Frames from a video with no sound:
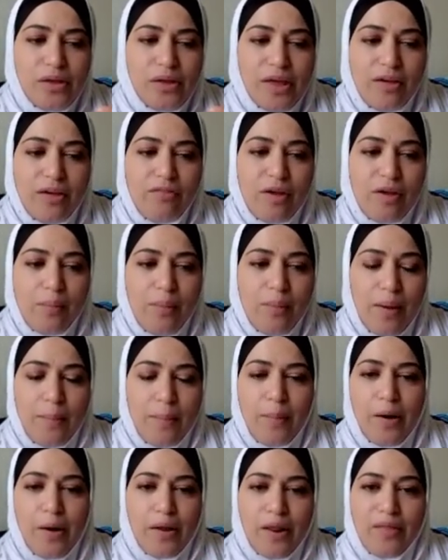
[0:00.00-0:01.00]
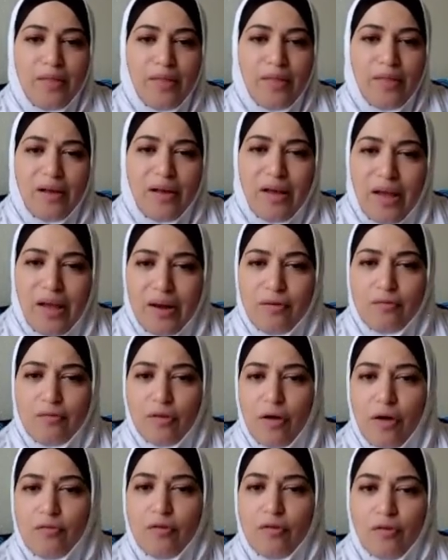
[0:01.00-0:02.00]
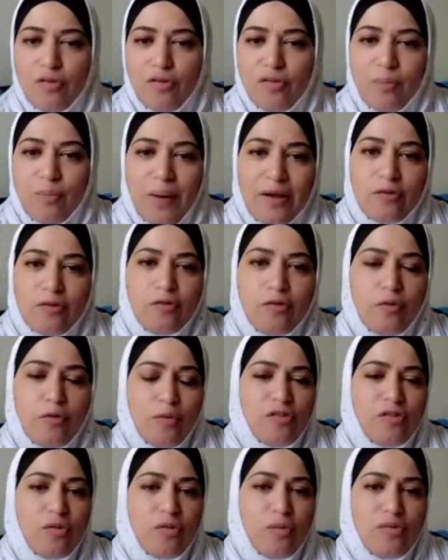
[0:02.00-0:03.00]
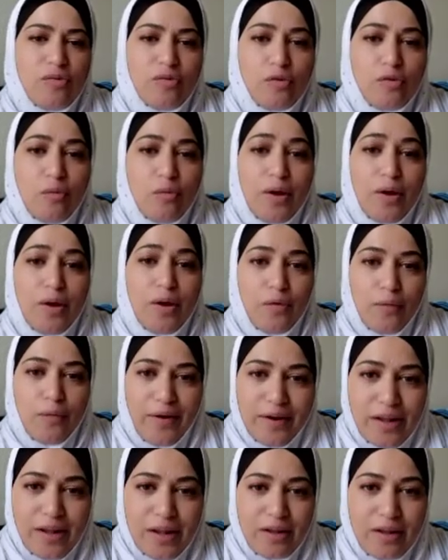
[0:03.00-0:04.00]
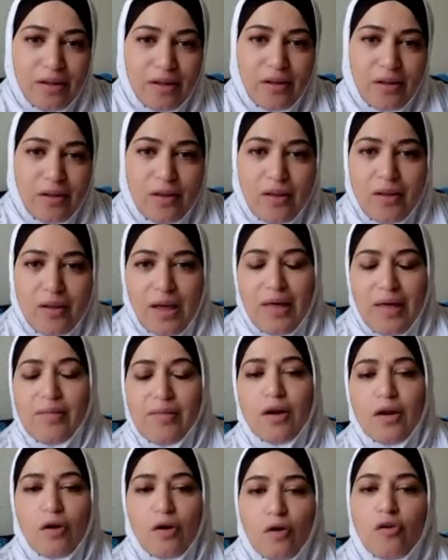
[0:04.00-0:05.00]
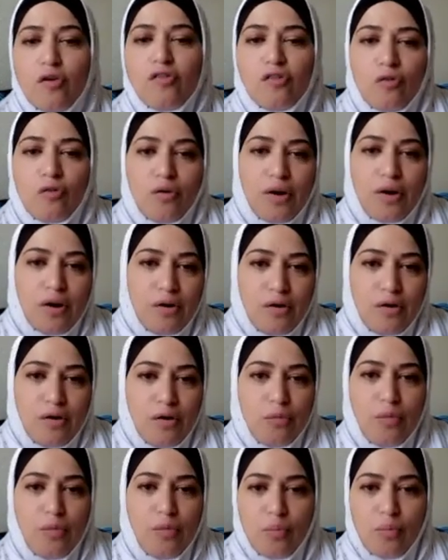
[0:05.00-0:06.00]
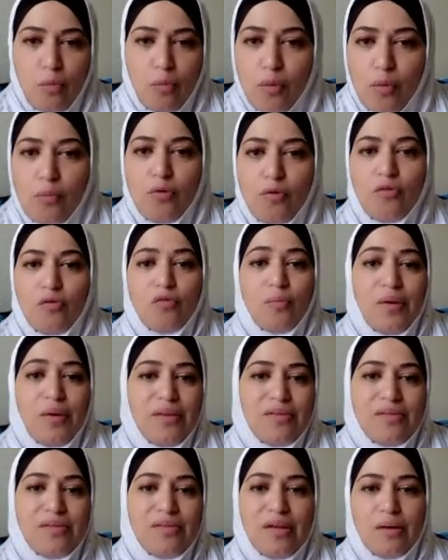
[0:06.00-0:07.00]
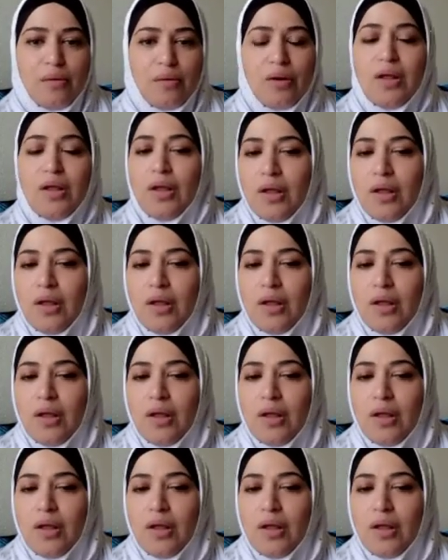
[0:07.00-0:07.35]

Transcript: giving my body that kind of love and respect for what she was doing already and then nurturing her with more movement and